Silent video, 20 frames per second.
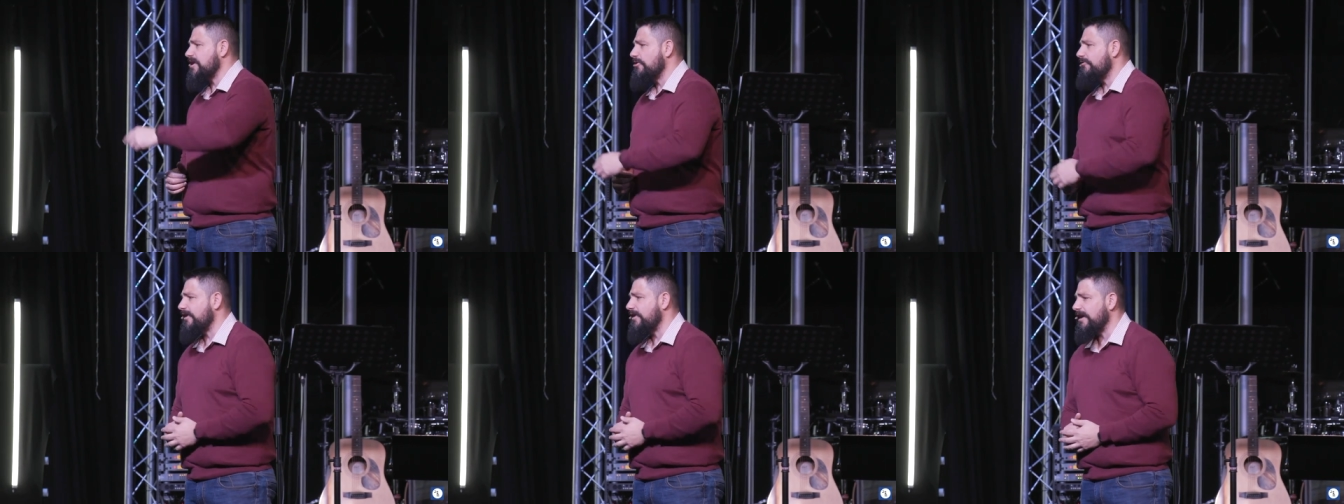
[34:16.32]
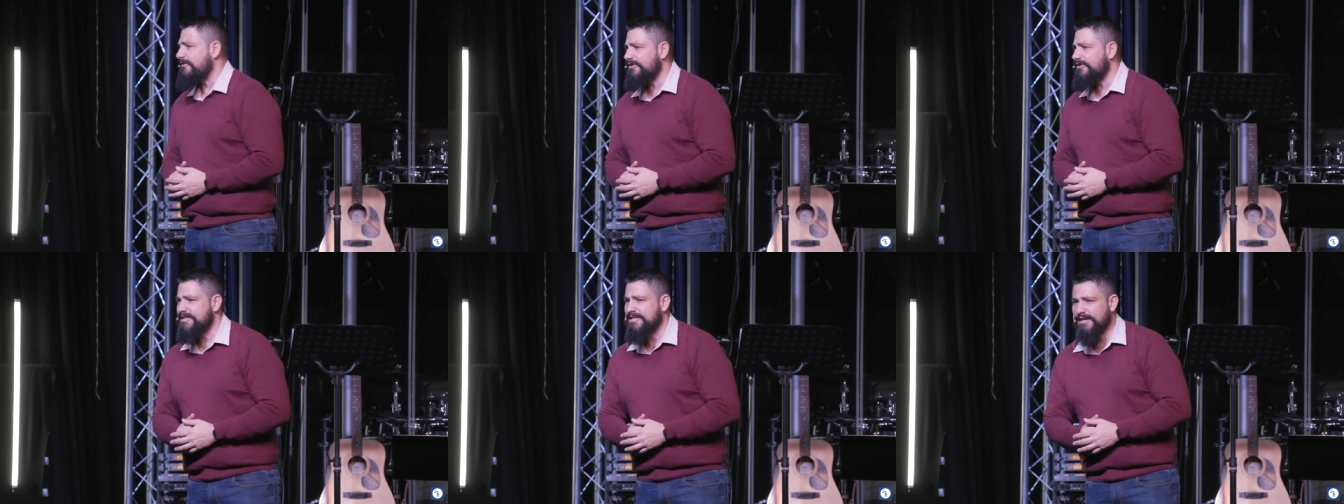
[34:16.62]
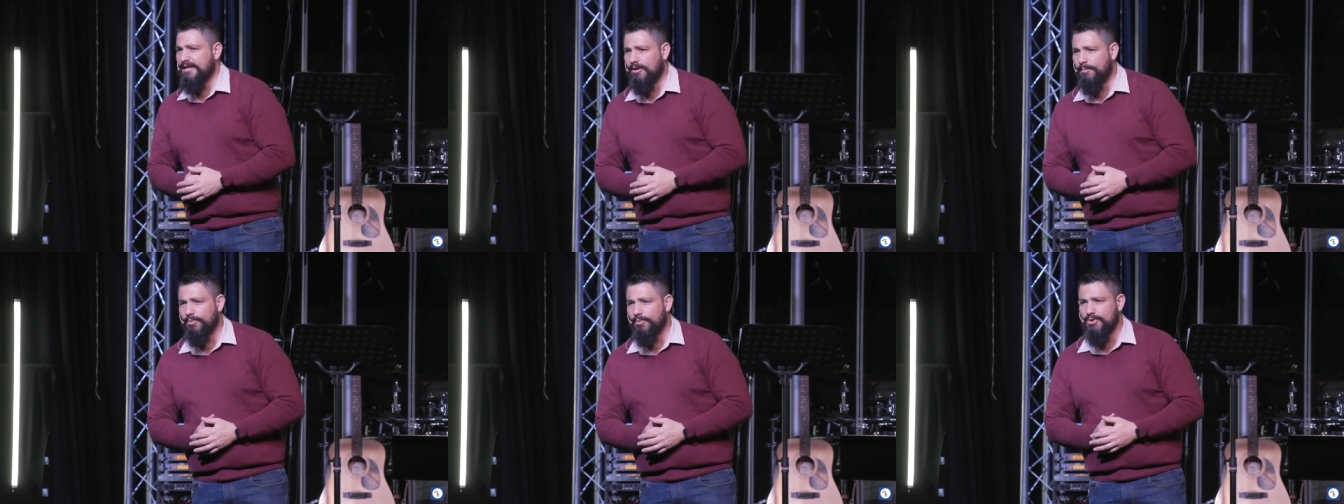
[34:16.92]
over every
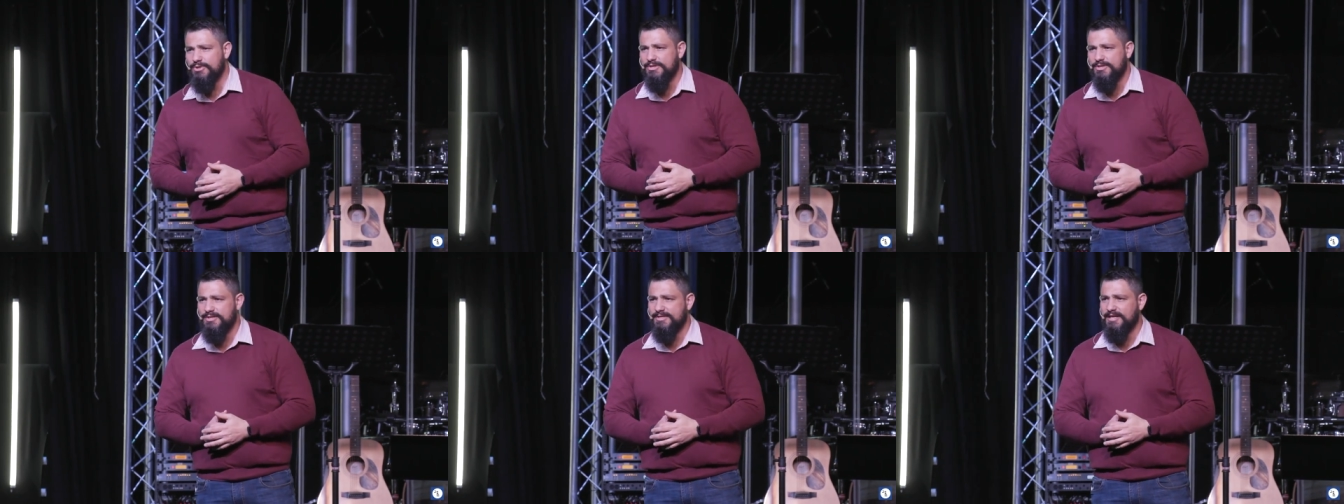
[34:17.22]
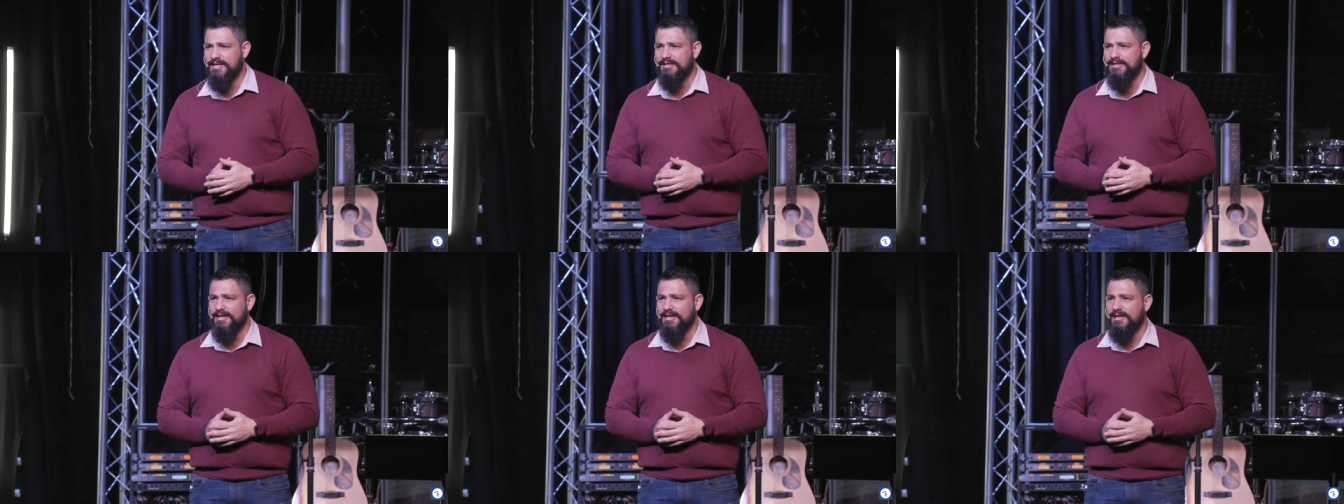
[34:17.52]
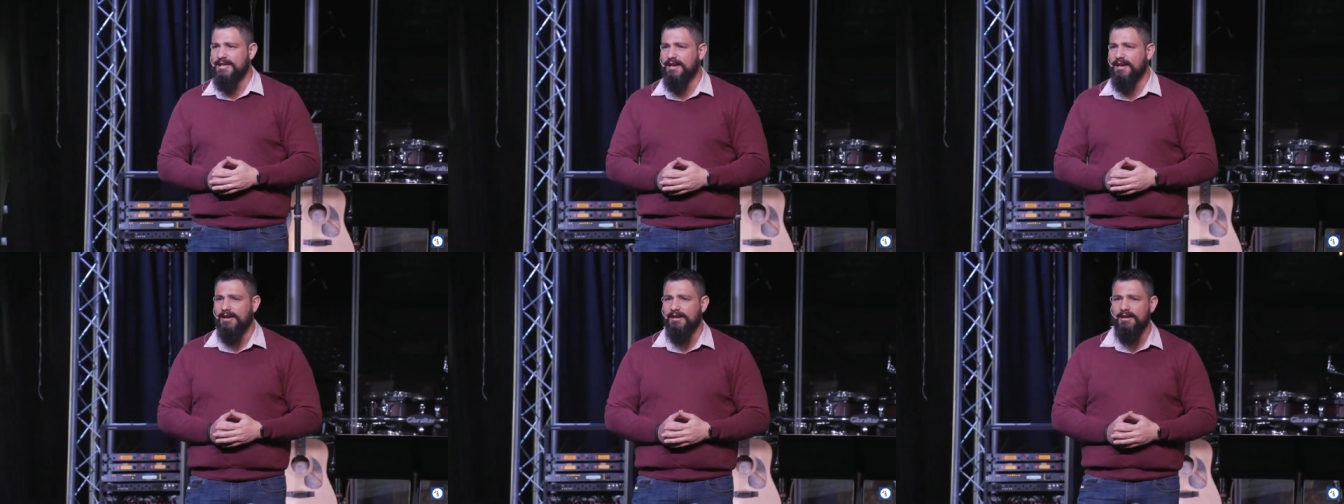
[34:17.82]
single person sitting
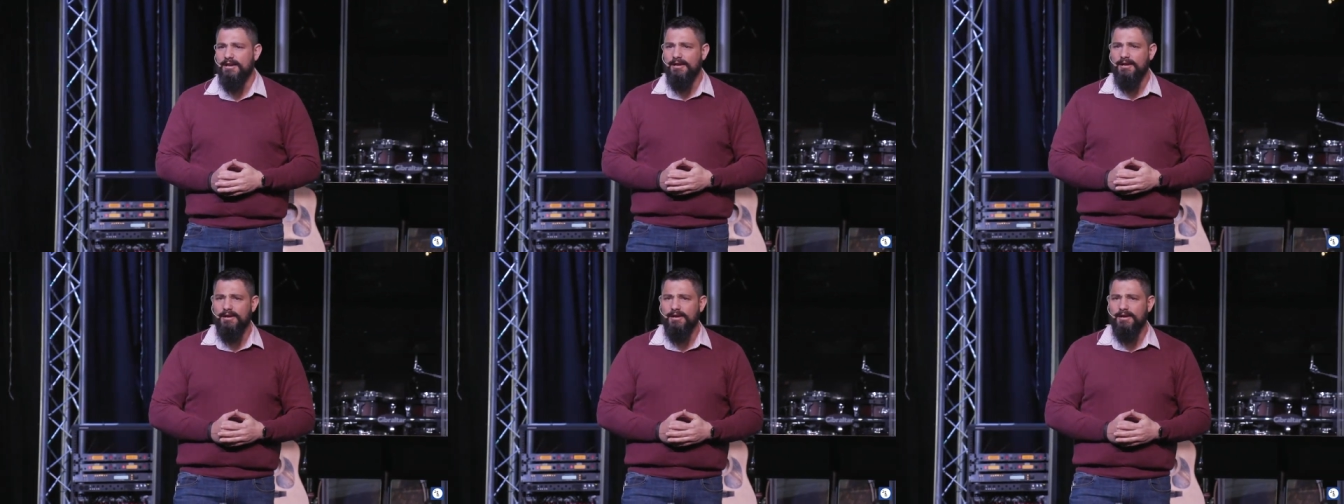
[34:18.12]
here